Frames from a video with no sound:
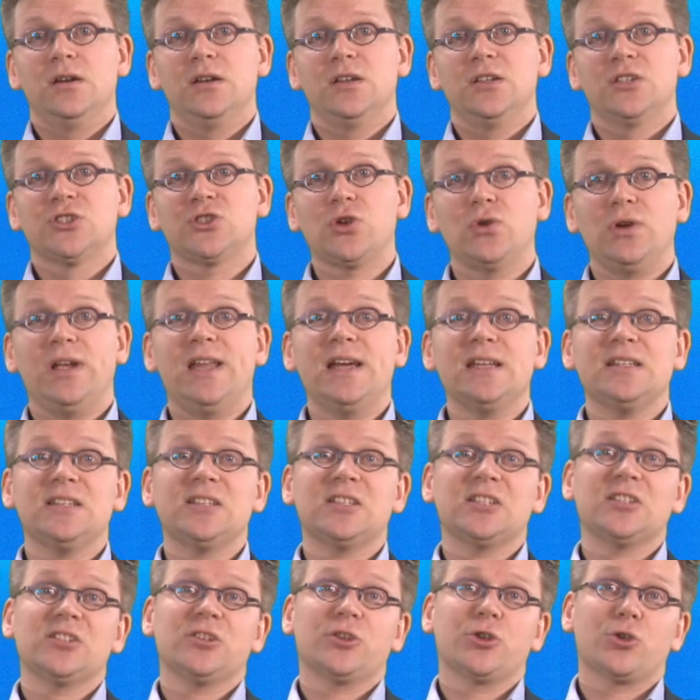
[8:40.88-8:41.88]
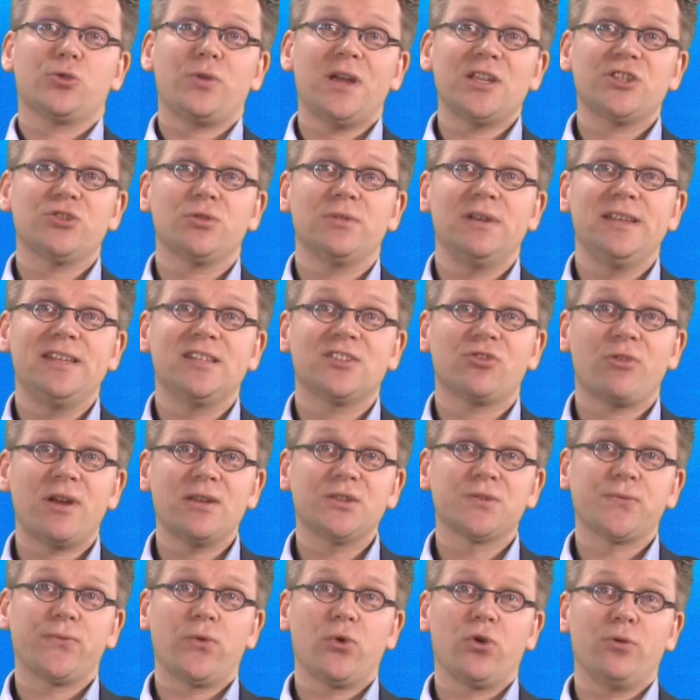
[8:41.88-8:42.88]
So let's gradually
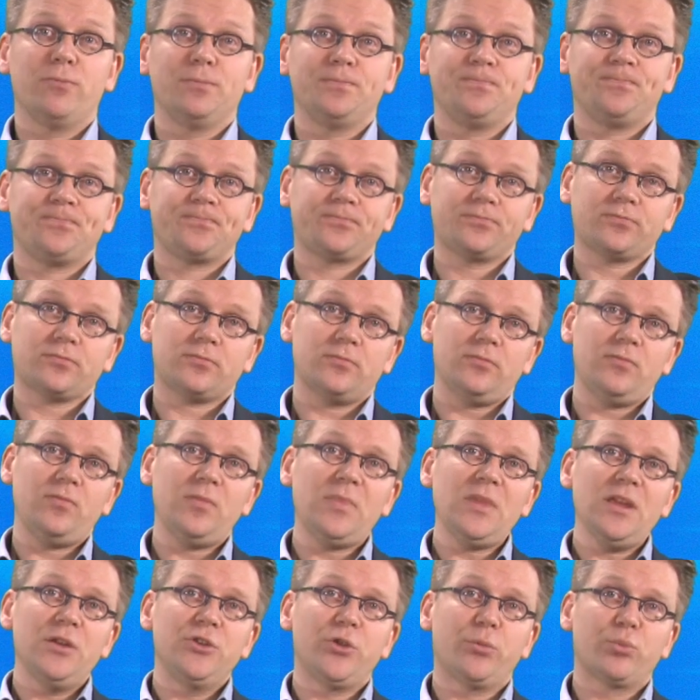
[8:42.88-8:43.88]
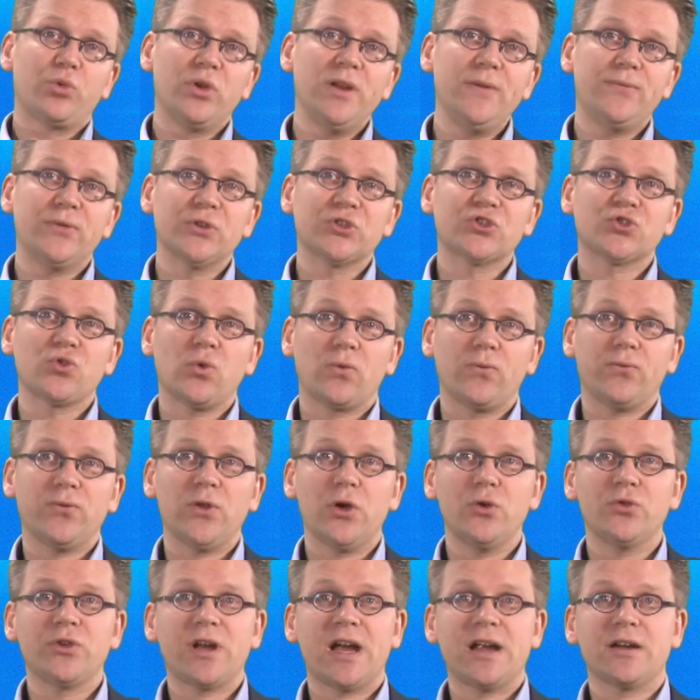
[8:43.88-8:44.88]
transform the previous stock
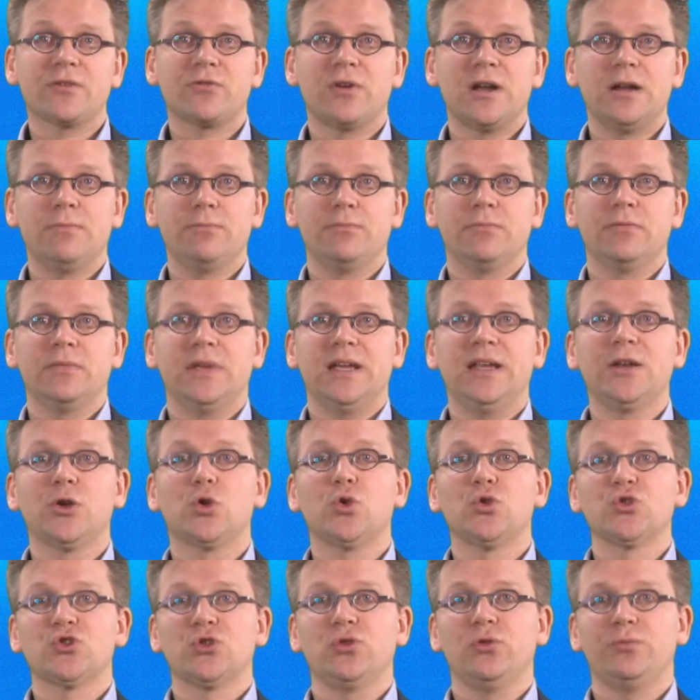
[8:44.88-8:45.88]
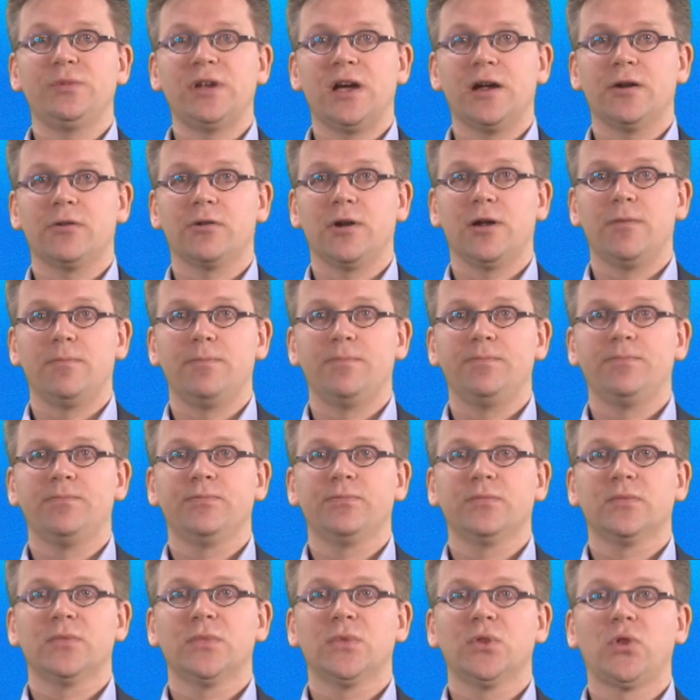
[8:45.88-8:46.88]
flow diagram in a causal loop diagram.
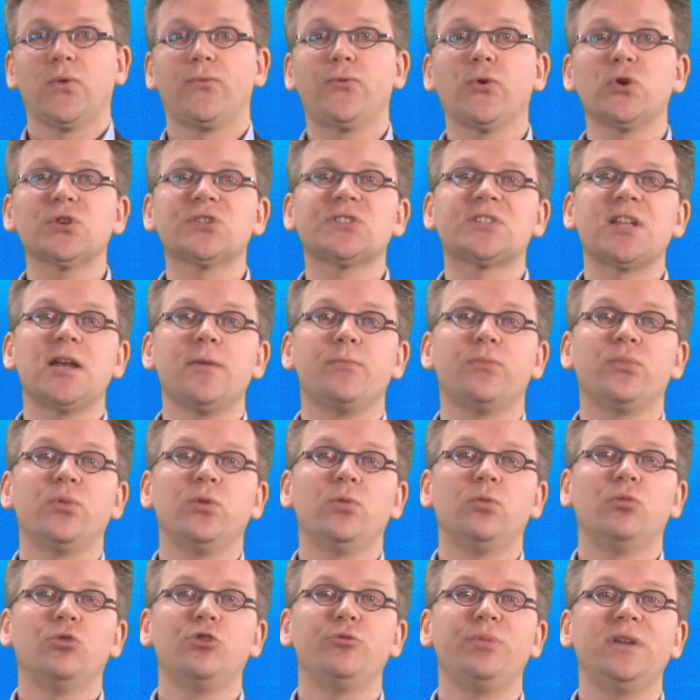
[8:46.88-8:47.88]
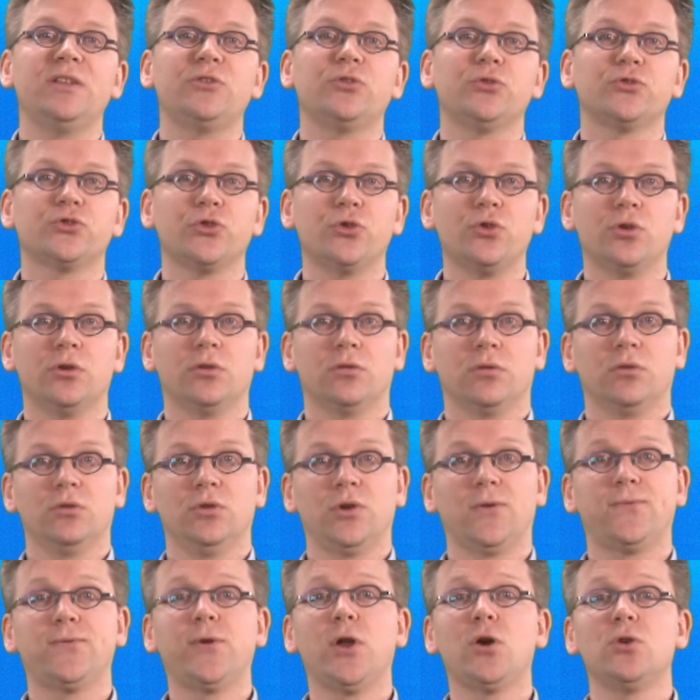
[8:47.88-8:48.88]
The first step would be to turn
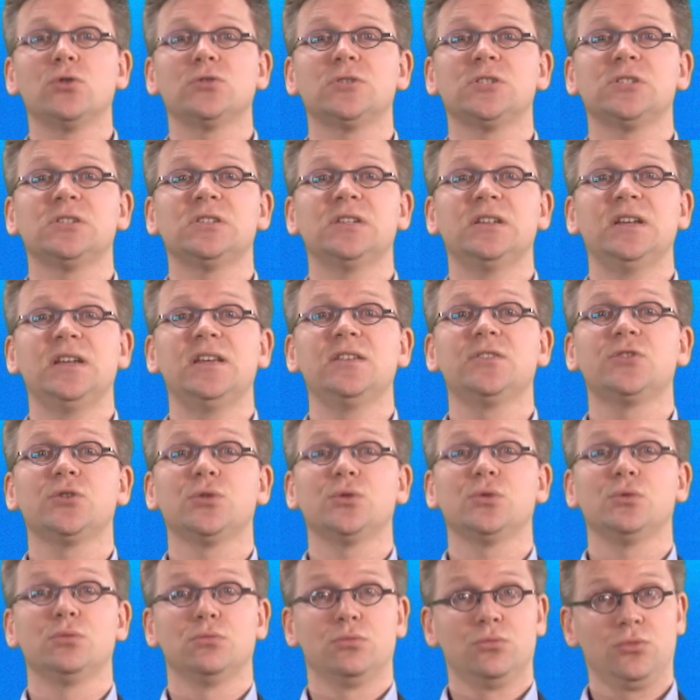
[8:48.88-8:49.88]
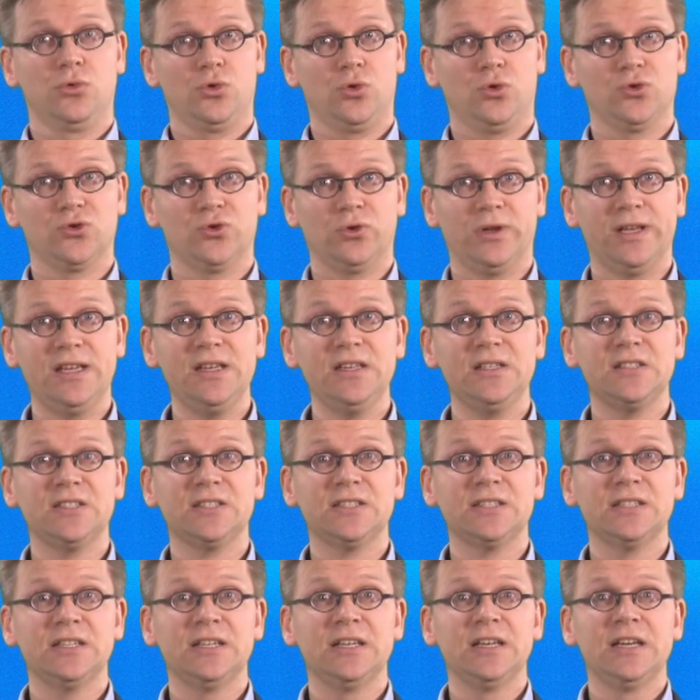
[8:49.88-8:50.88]
the flows into causal links.